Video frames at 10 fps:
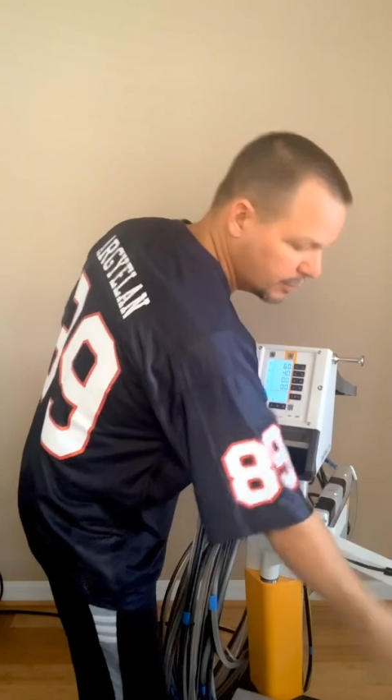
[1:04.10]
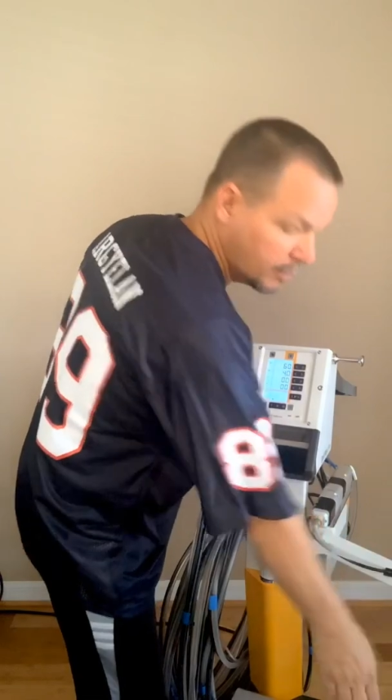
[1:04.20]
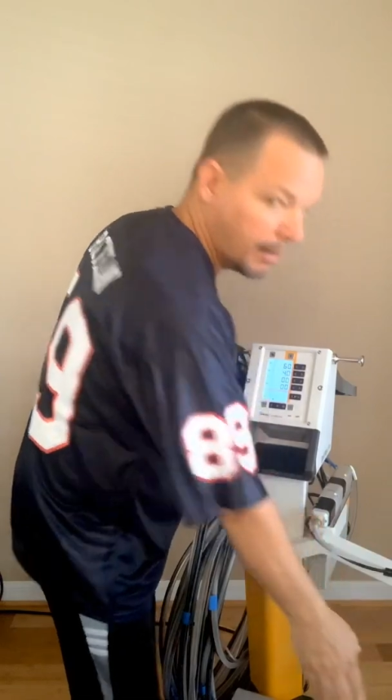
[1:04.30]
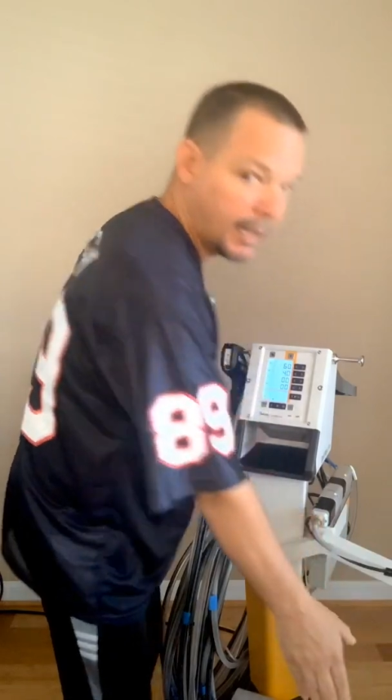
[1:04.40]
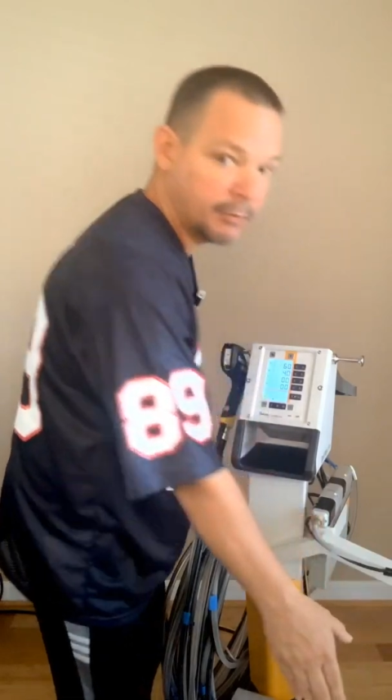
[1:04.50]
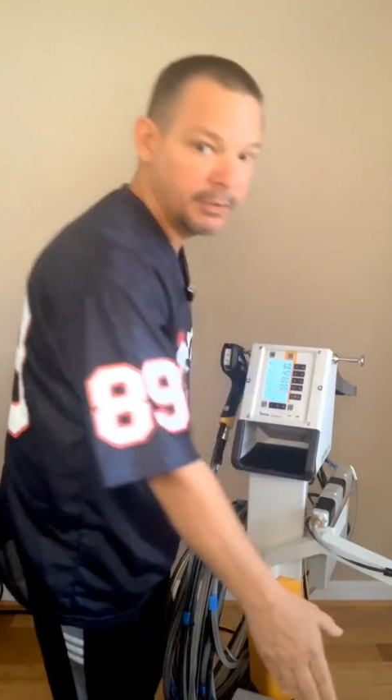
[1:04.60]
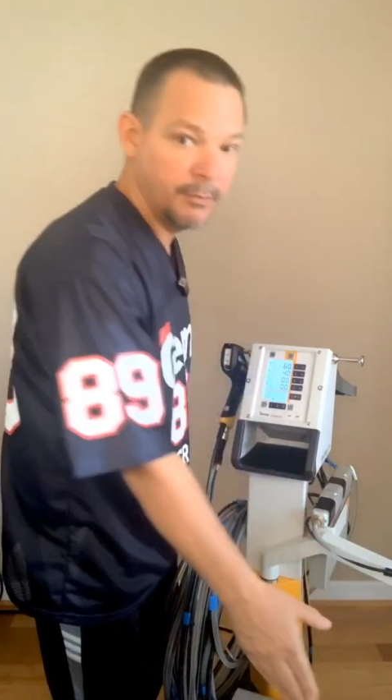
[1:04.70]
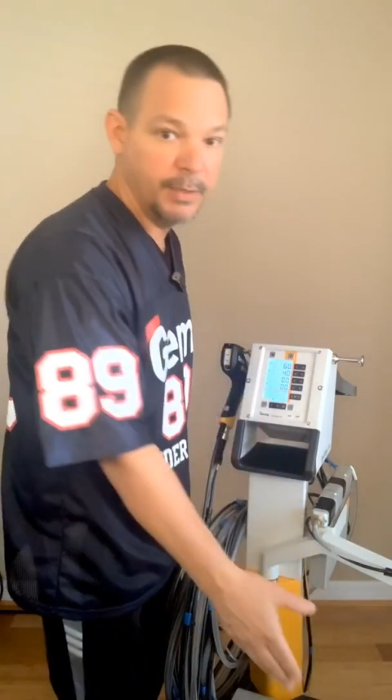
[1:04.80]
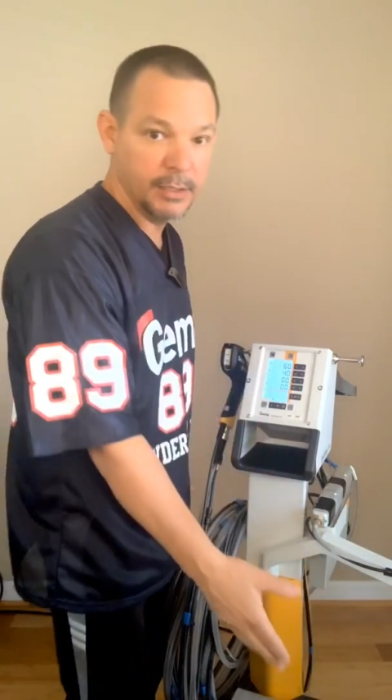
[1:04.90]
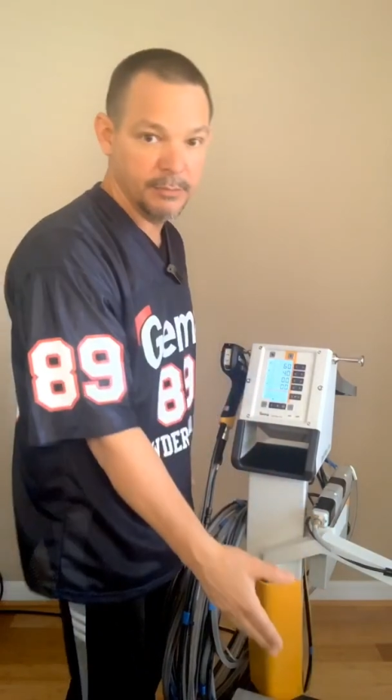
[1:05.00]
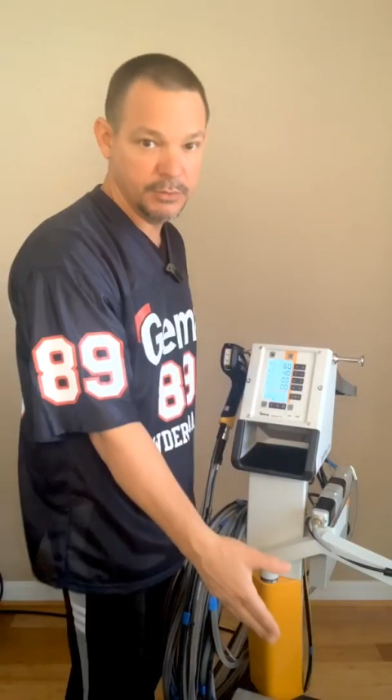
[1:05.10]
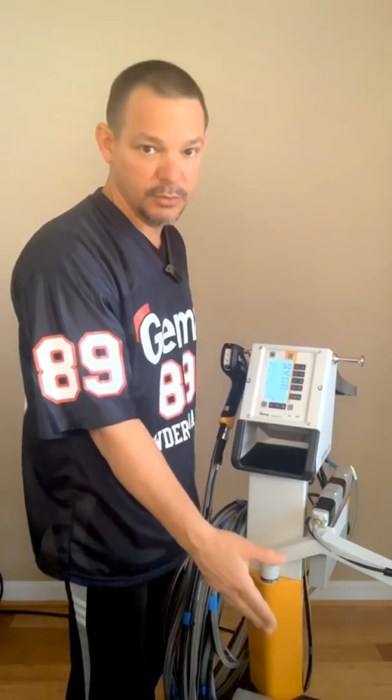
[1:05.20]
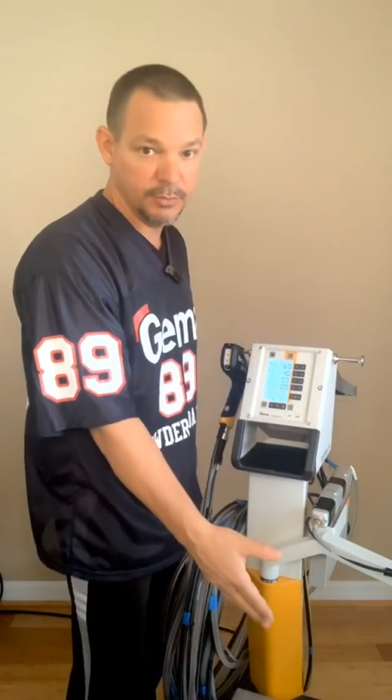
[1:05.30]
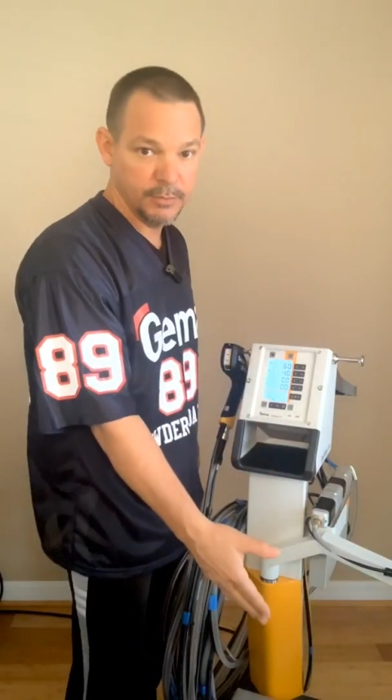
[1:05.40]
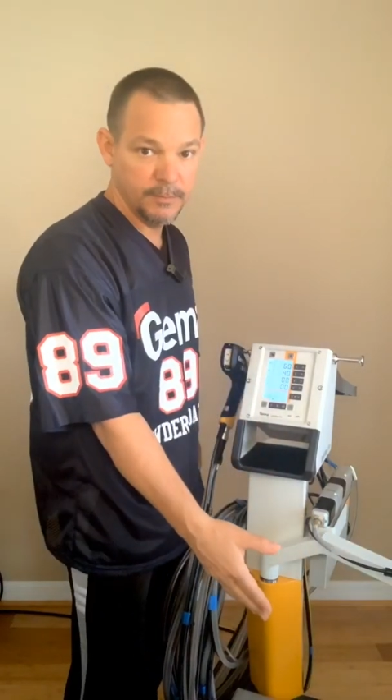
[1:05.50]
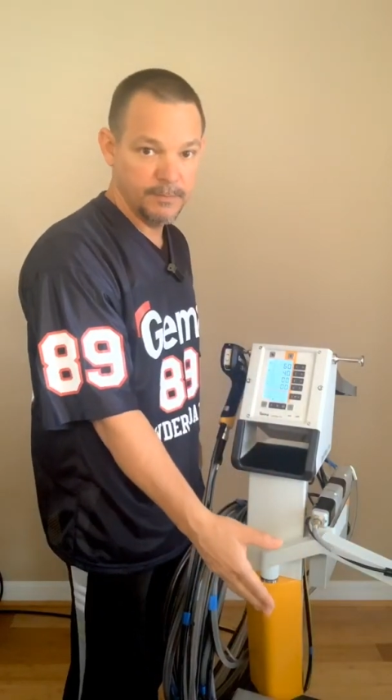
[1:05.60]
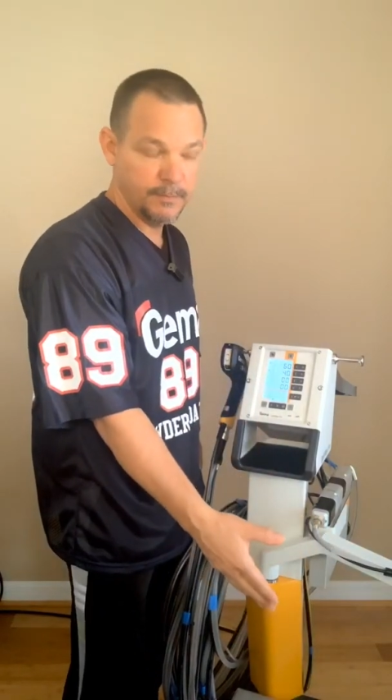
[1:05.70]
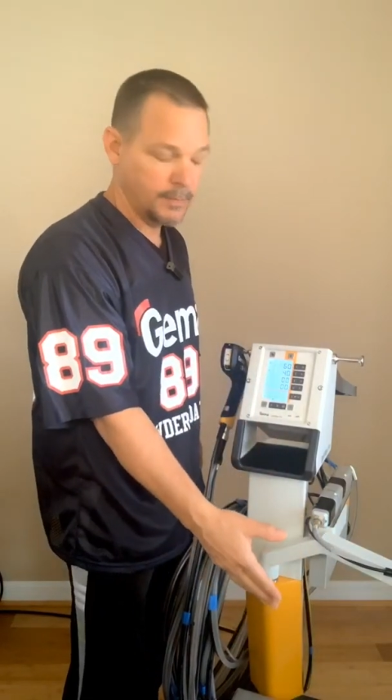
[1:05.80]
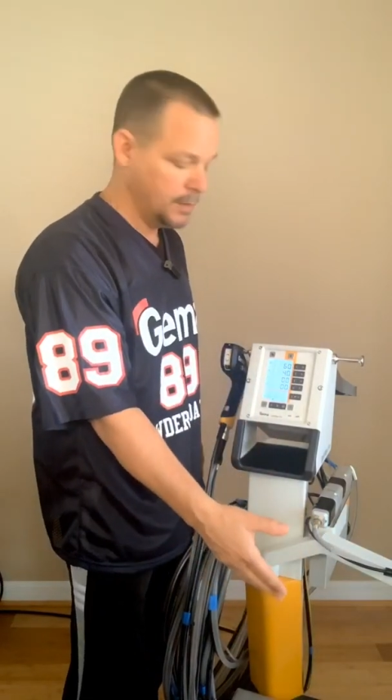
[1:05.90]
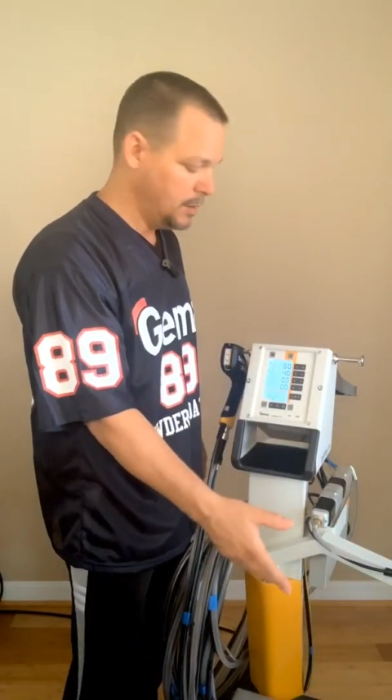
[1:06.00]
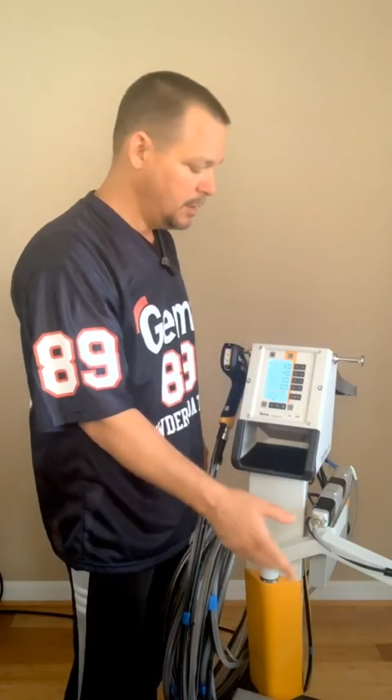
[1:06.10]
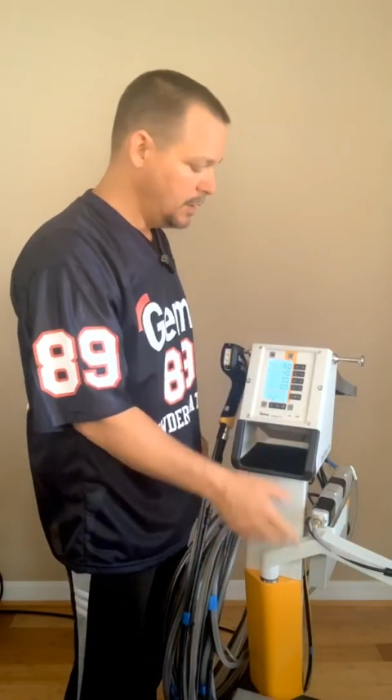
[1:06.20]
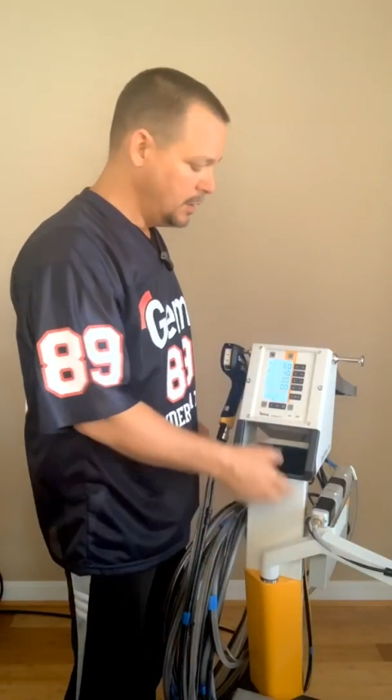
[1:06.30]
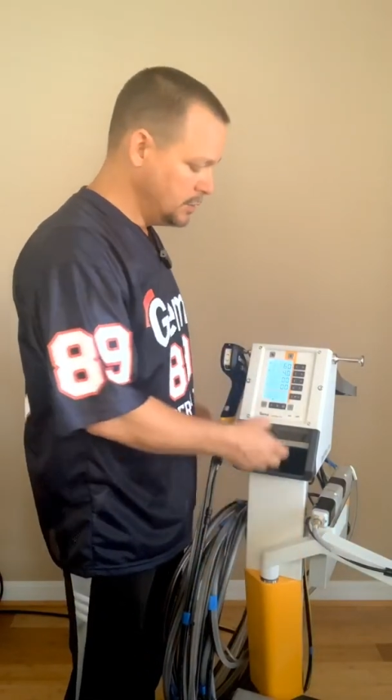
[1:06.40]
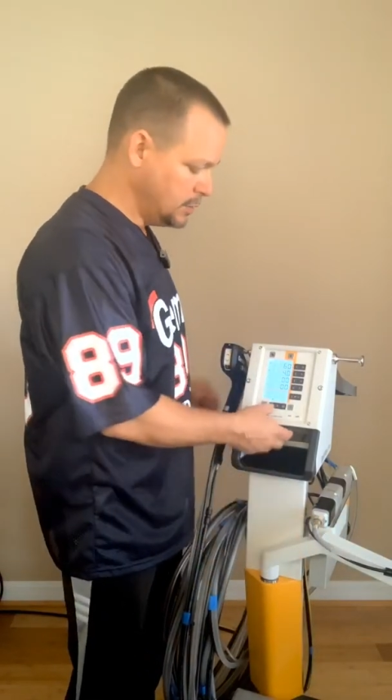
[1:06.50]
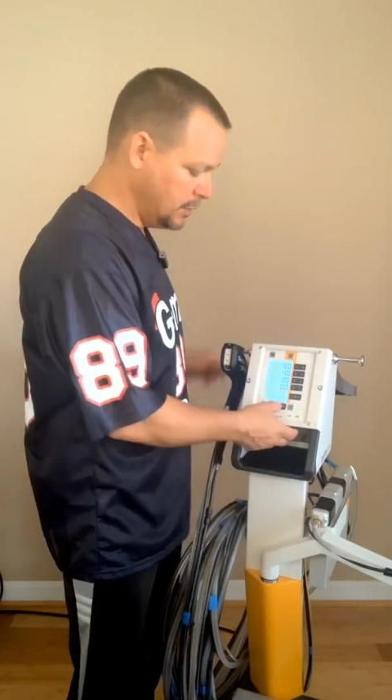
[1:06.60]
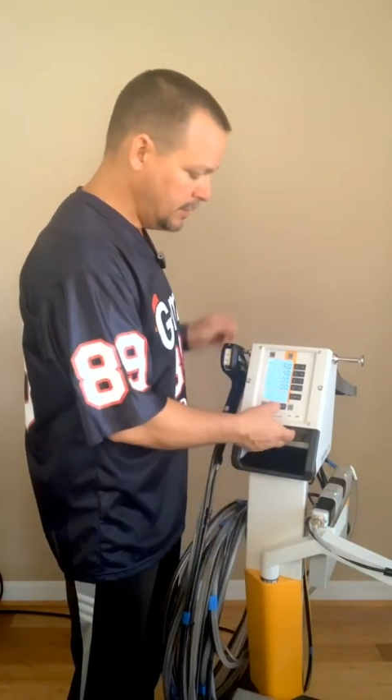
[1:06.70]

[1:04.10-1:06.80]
bottom of the pickup tube. So